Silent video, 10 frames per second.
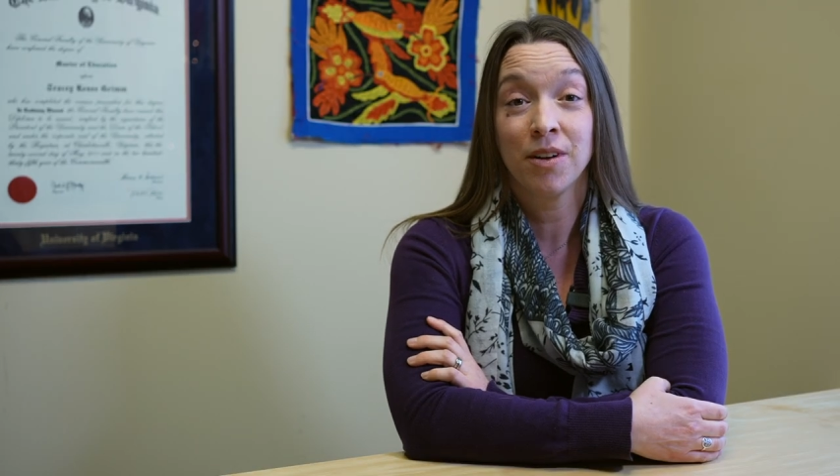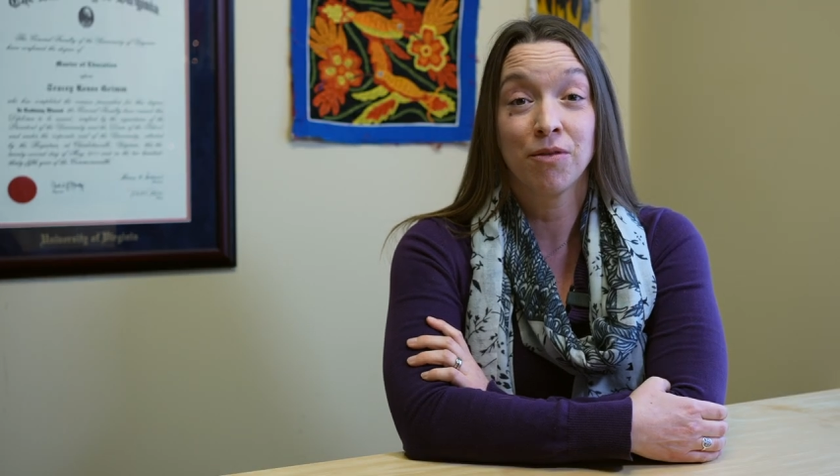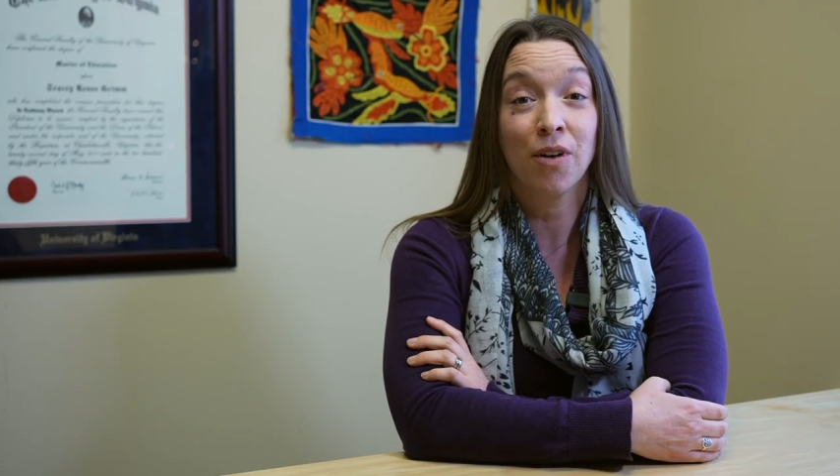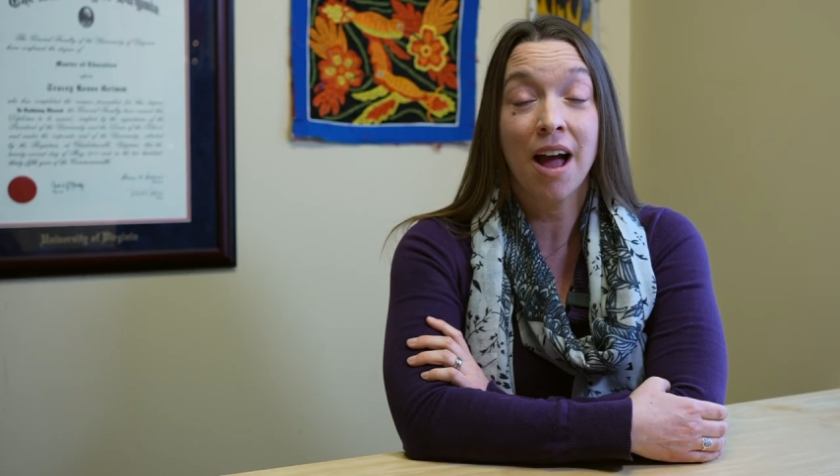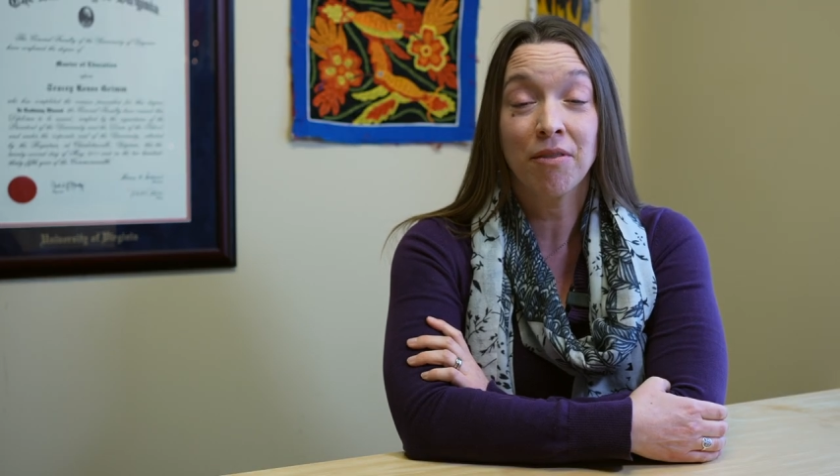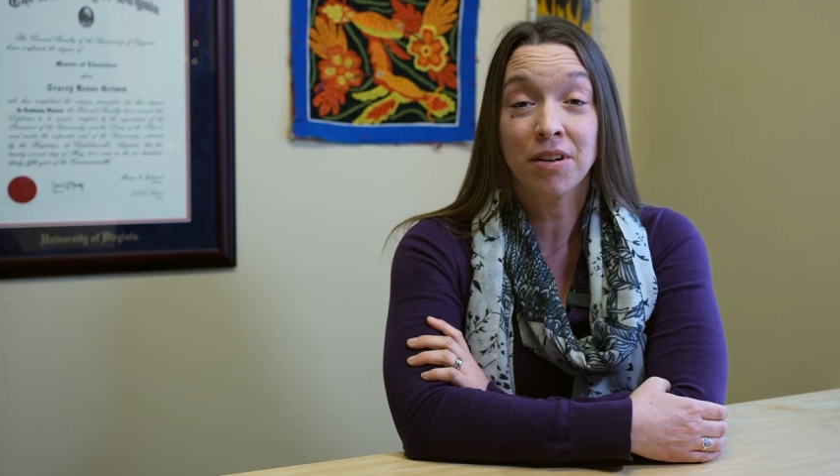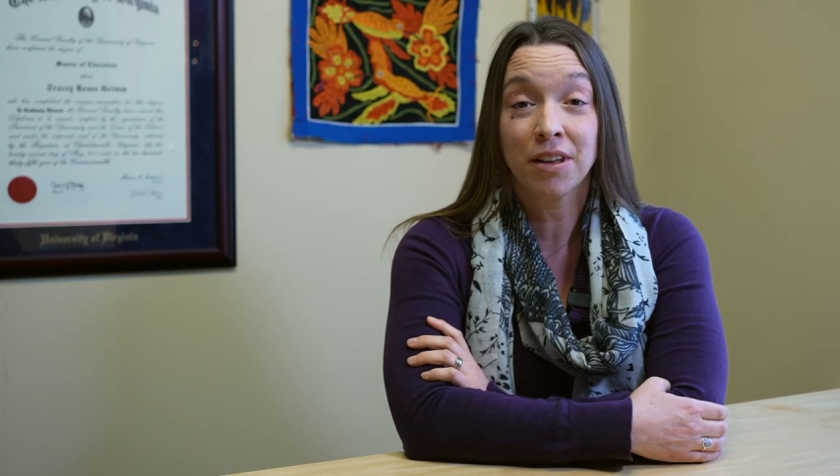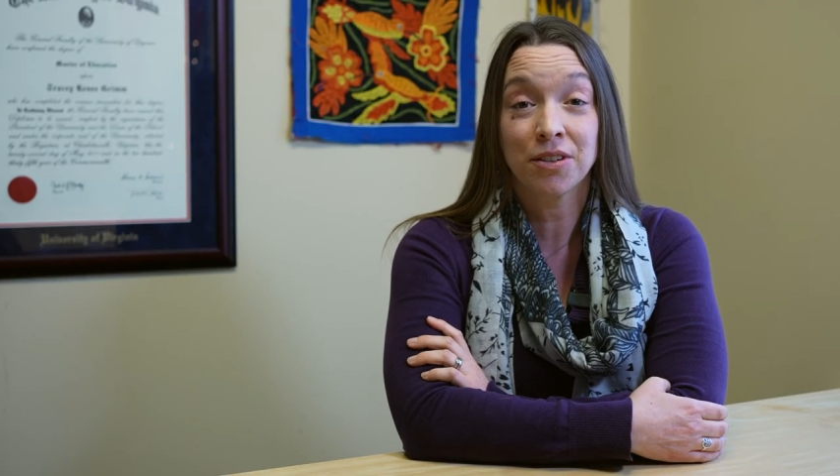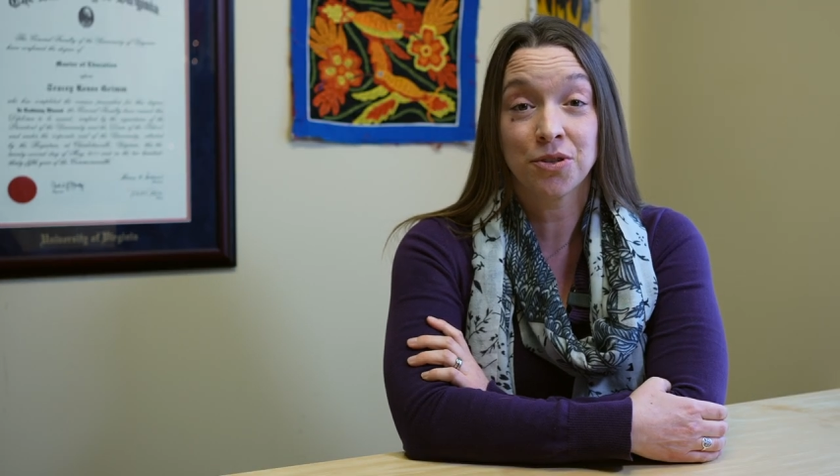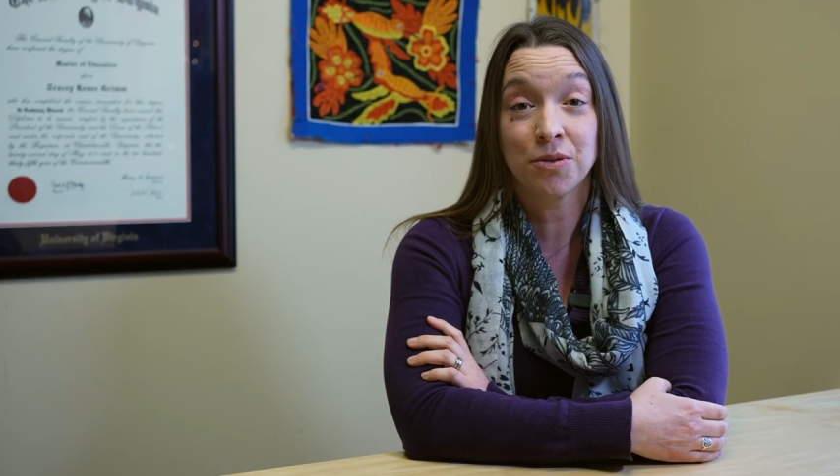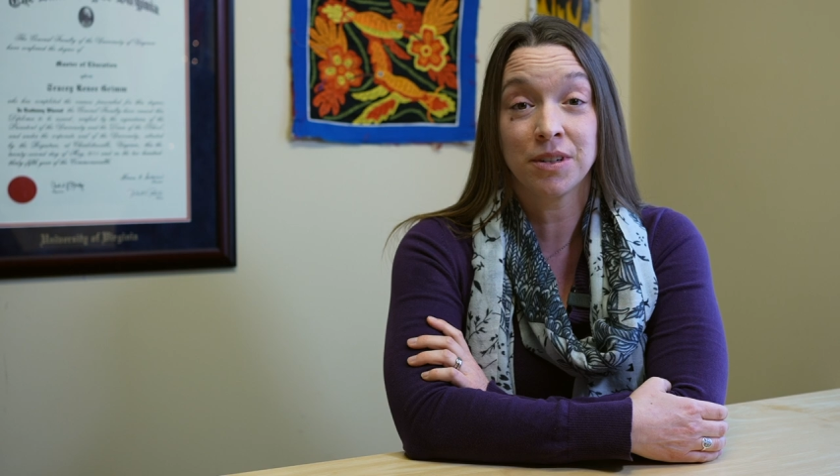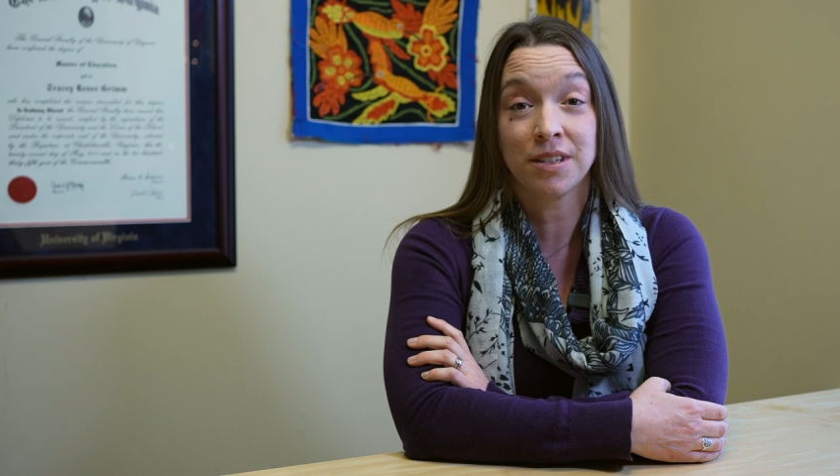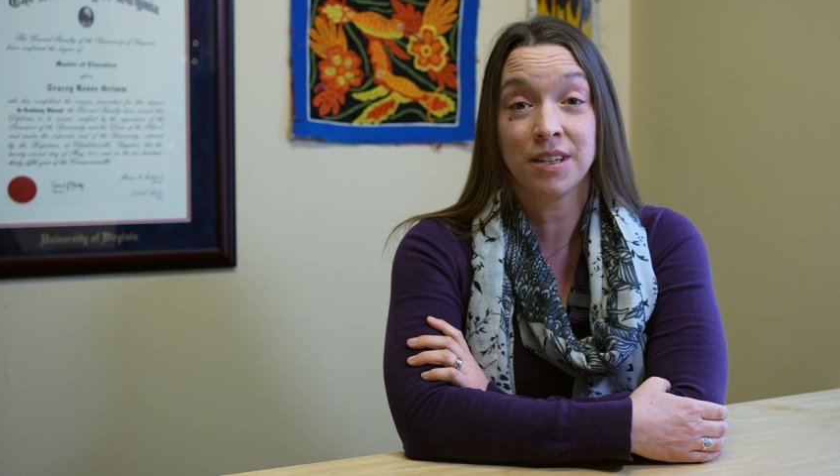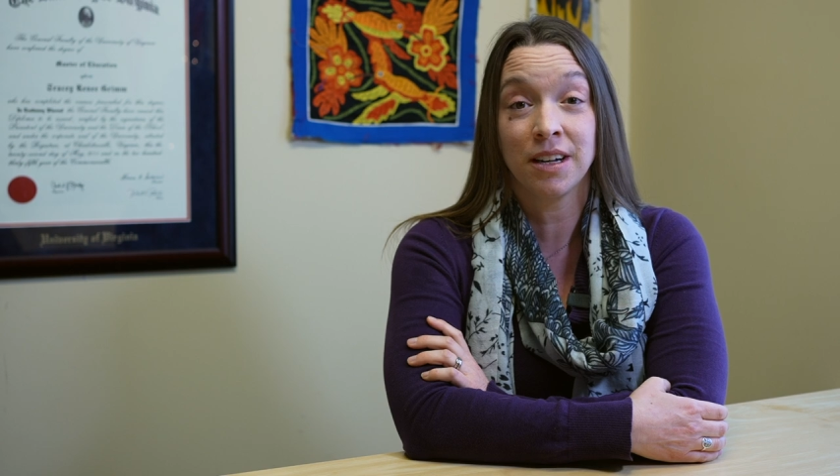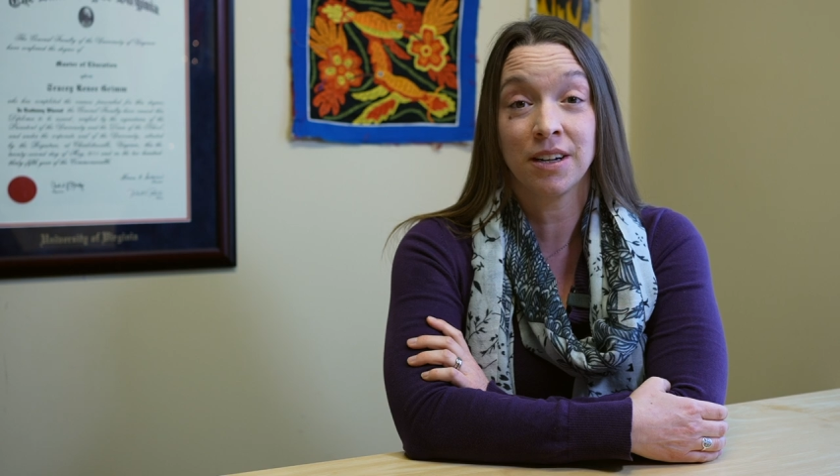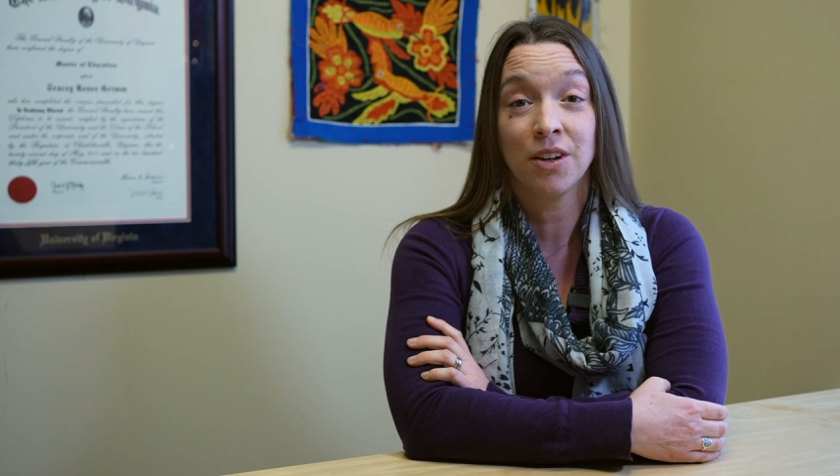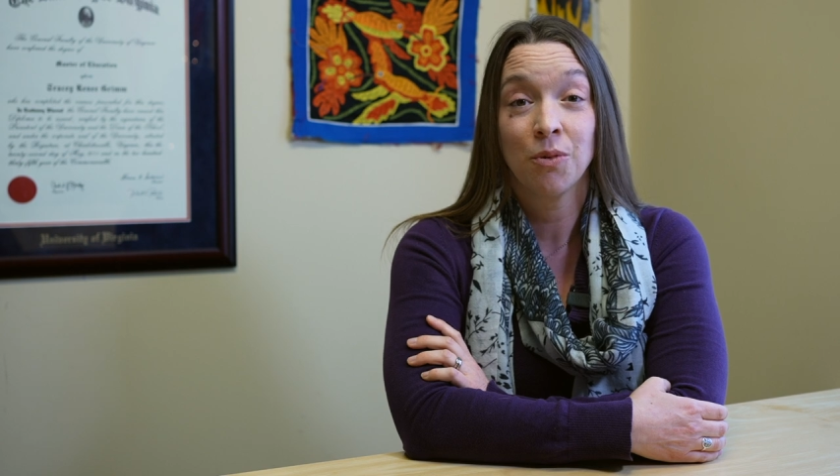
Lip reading: for everything students need